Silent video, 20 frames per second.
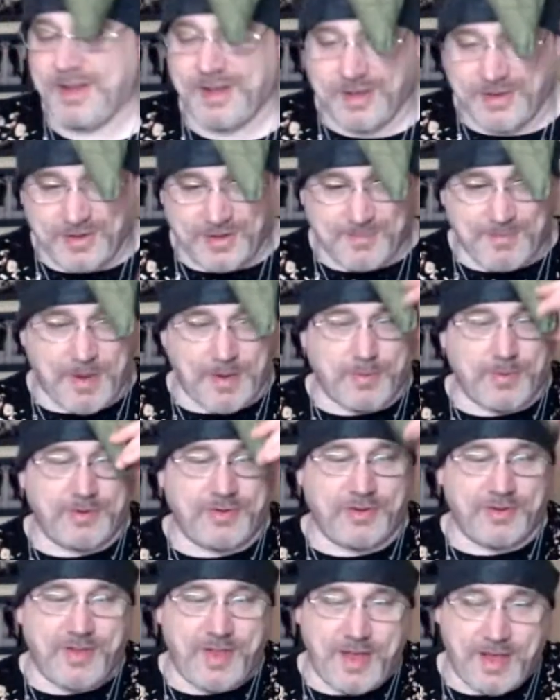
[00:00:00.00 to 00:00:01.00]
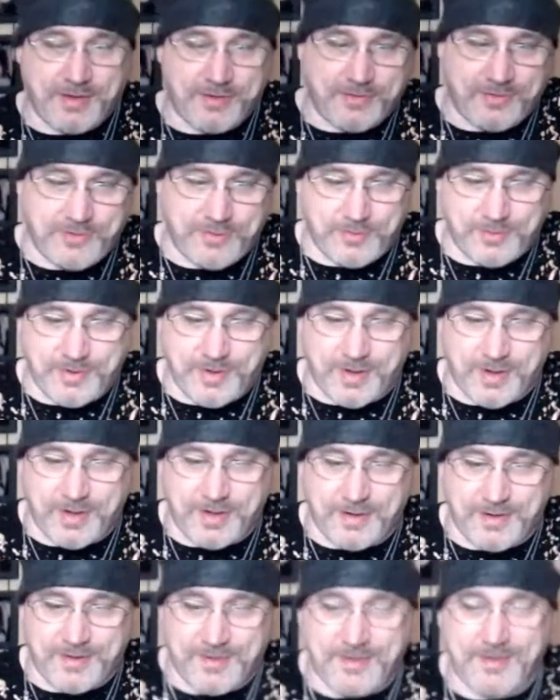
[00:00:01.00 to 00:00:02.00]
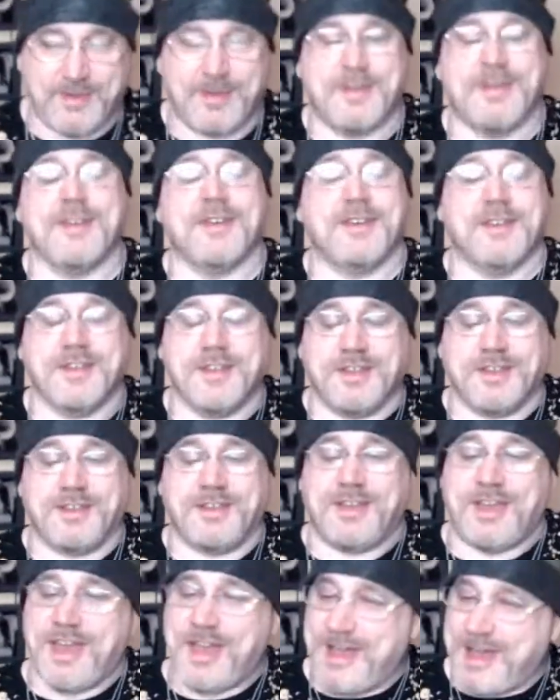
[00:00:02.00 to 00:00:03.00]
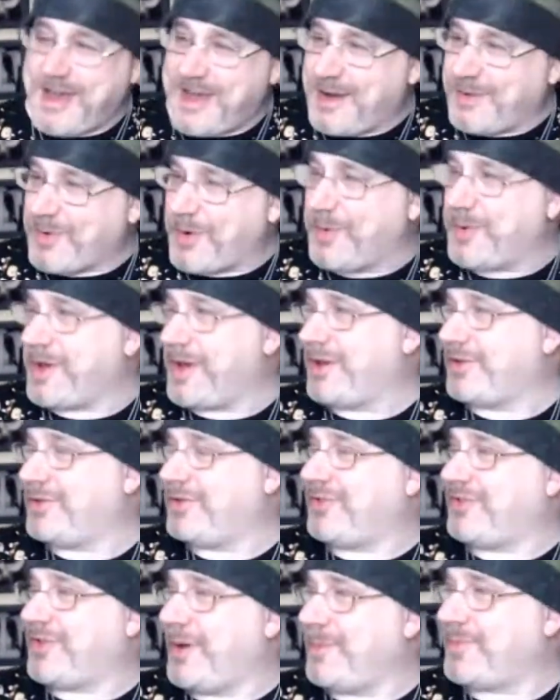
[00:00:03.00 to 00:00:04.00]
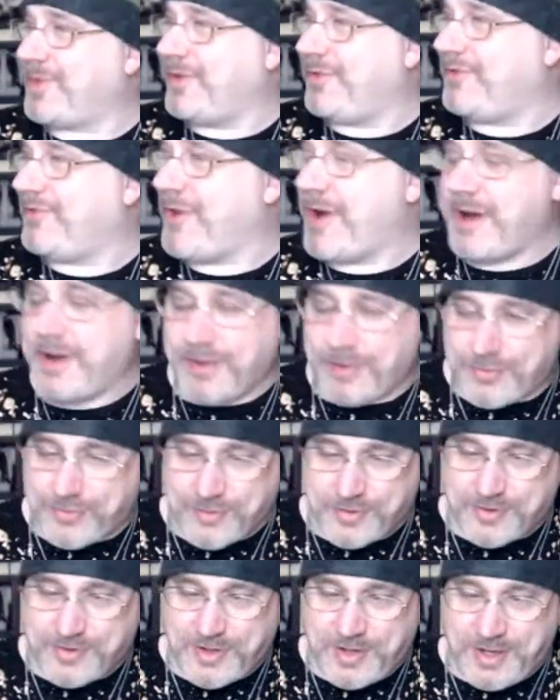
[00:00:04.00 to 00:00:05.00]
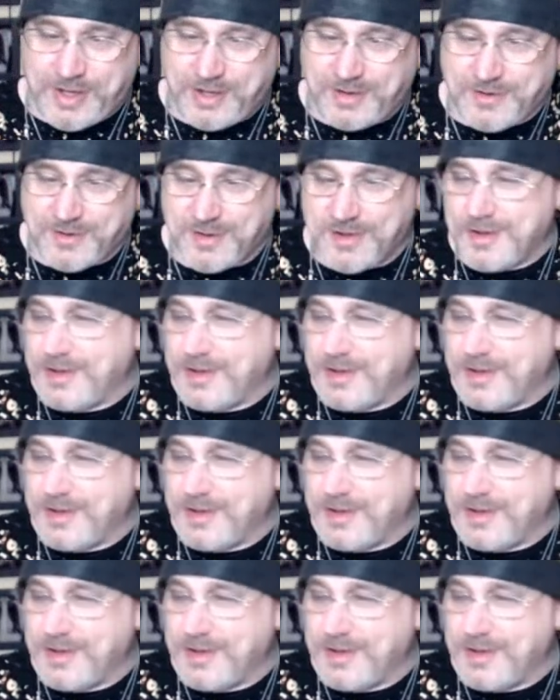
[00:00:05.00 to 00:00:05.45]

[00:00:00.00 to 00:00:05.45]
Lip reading: I think my wizard hat's too tight. Yeah, well, we got to do something Friday the 13th.